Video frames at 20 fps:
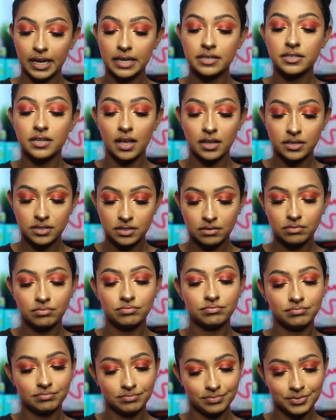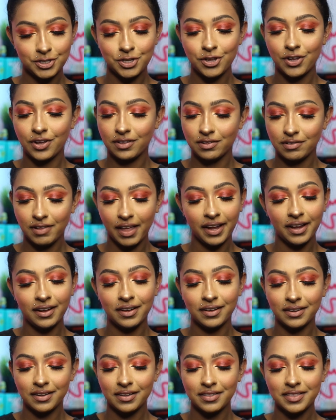It does look like